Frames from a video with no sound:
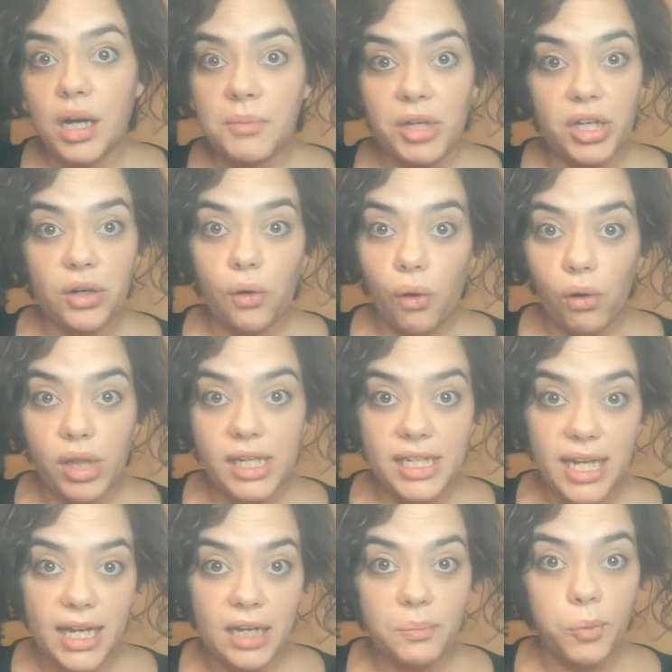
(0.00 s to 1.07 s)
you can only
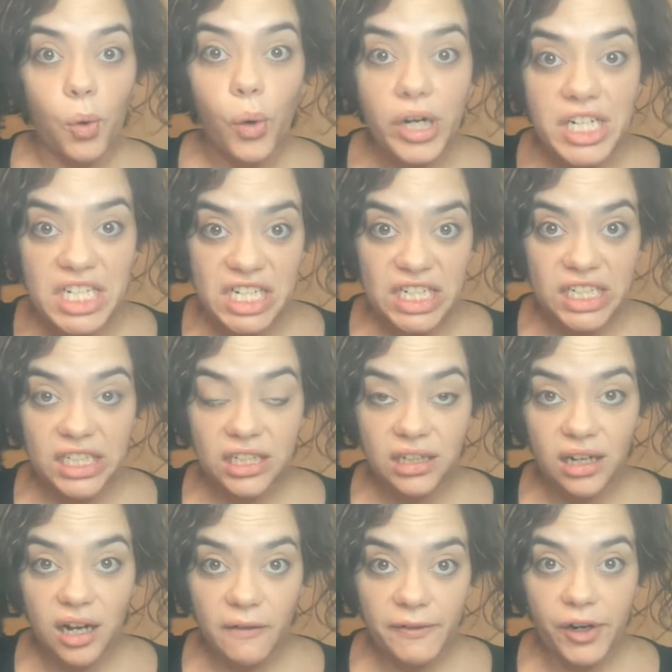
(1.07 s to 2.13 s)
take a
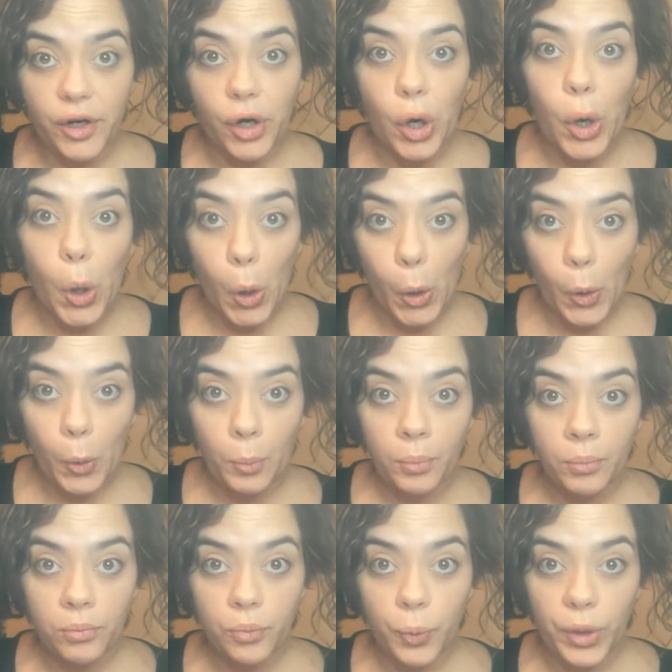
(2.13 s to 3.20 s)
portion of your
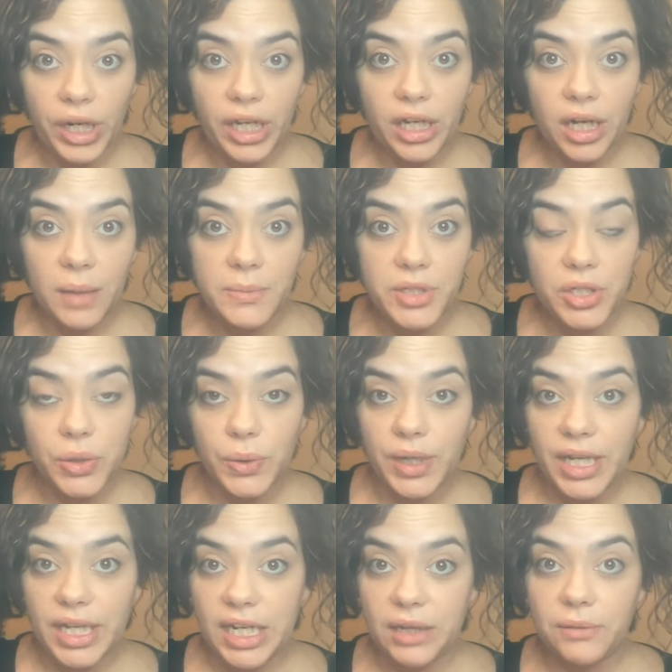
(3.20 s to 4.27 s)
home when it comes to
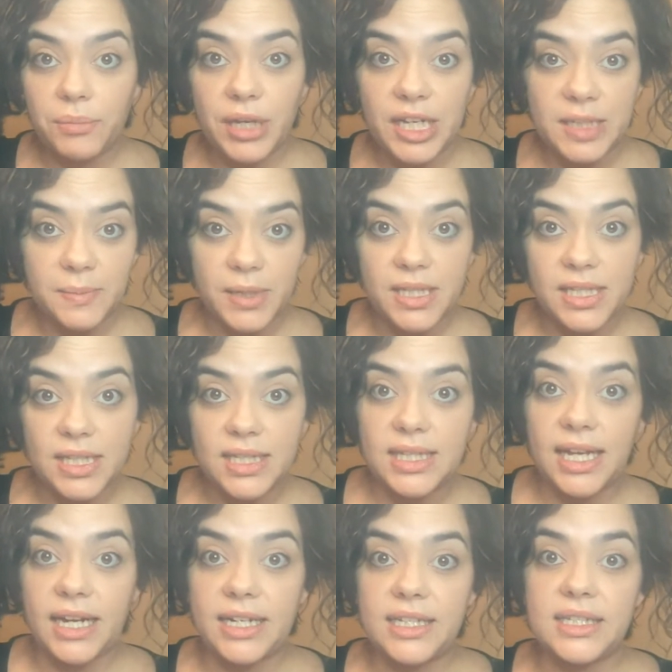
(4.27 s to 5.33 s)
any expenses
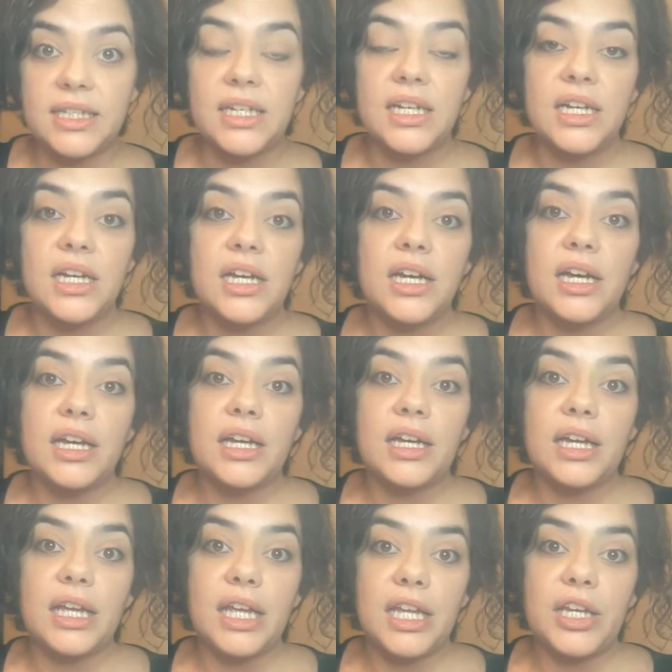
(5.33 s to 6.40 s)
that is
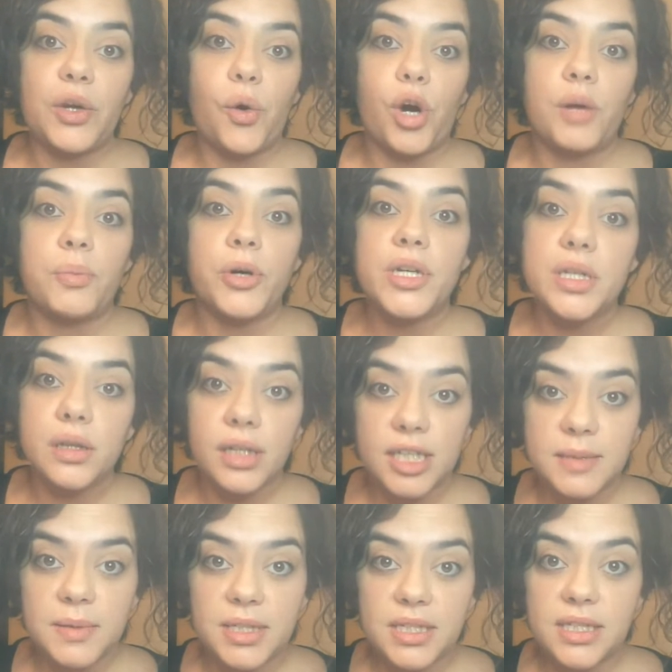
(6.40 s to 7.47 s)
in your personal
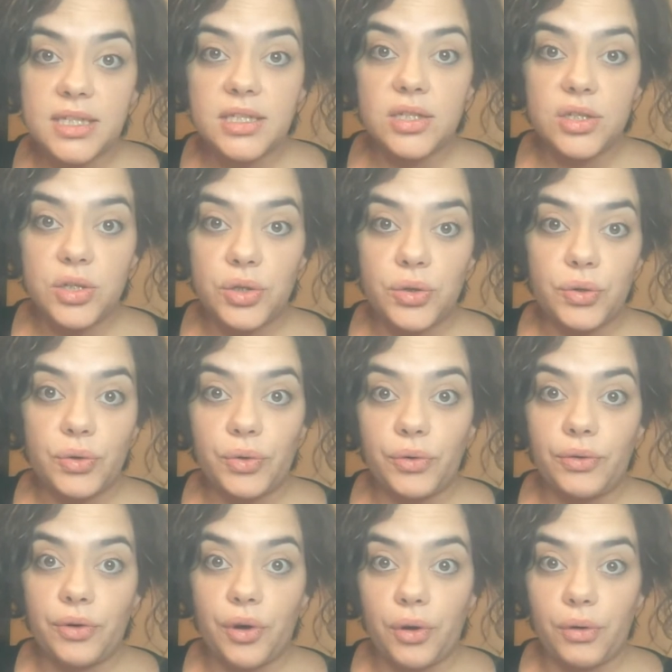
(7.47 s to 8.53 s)
expenses
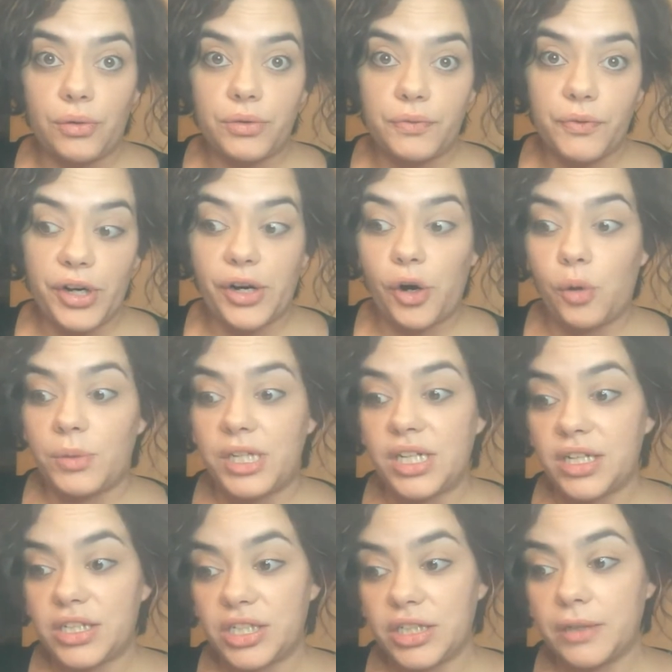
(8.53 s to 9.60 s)
for your home
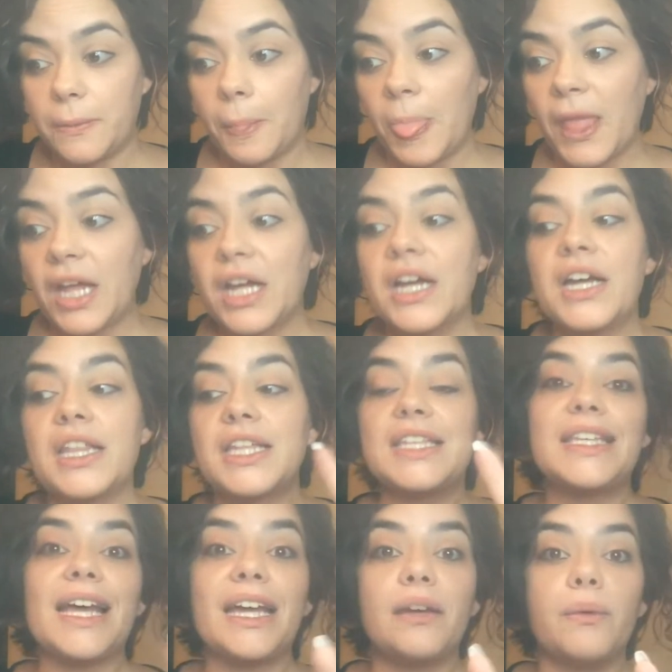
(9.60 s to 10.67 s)
deduction. The
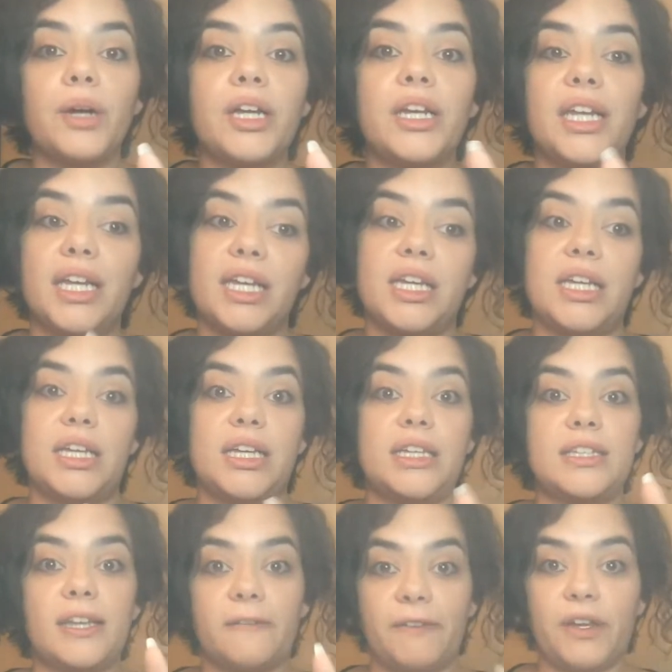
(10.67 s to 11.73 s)
second one
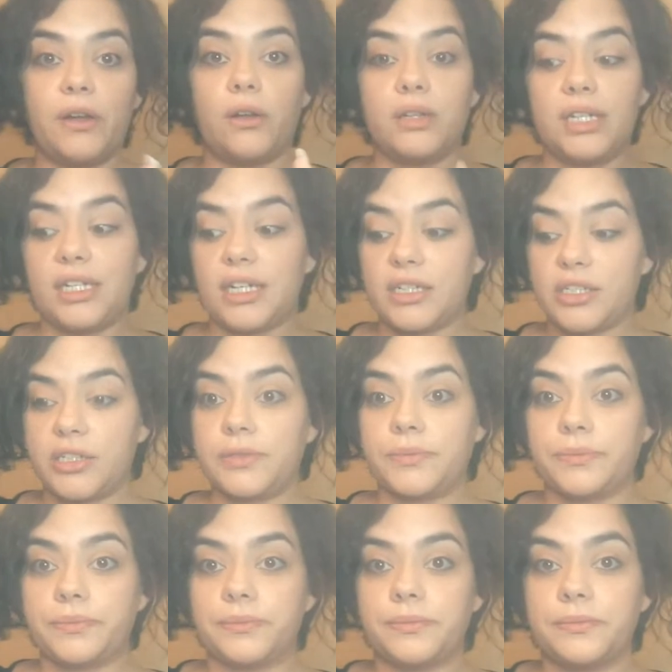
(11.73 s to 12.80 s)
is a vehicle deduction.